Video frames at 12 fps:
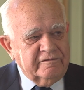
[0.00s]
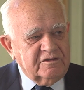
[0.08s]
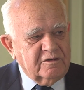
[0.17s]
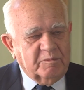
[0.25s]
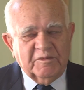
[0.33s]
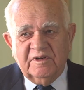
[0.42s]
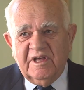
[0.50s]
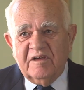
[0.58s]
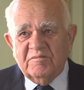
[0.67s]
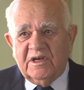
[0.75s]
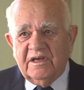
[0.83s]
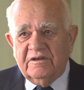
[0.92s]
overtop the
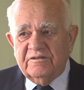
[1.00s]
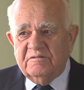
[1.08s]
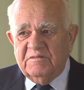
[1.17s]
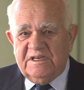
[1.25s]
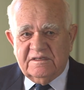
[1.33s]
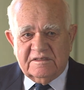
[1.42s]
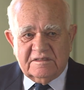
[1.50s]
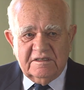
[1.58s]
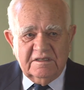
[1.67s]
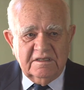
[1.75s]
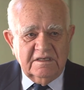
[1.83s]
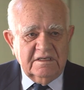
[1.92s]
dam by 100 meters,
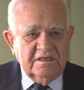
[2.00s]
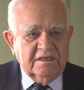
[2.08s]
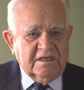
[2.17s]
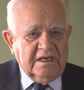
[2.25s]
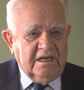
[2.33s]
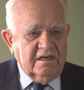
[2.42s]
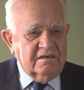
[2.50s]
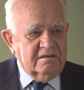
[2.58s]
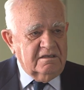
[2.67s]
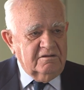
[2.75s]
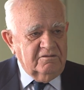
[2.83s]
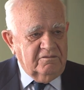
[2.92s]

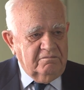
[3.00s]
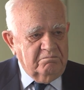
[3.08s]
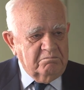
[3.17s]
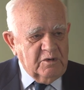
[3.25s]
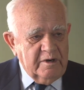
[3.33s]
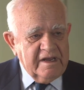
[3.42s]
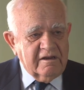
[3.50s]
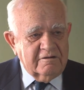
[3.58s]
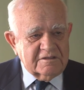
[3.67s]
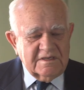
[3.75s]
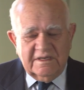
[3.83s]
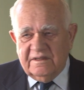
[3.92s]
and
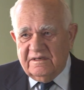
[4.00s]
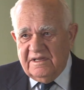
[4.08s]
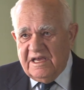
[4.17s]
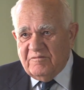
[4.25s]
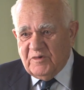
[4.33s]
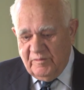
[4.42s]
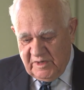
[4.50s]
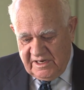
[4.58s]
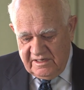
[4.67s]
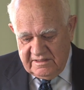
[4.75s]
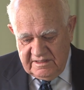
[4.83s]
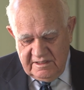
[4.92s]
miraculously the dam
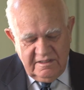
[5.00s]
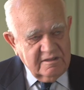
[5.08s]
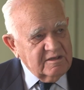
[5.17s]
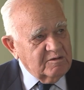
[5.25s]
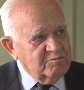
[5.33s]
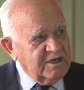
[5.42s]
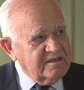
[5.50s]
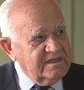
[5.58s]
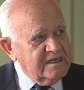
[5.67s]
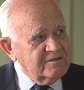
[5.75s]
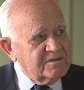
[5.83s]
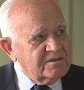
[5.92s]
remained. But
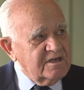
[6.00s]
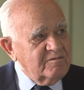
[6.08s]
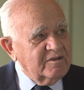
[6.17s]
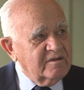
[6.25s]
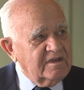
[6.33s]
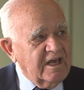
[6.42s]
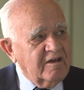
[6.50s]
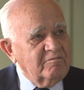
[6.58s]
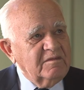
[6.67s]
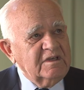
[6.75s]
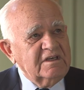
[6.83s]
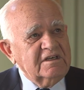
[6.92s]
downstream of the
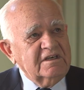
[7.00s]
dam,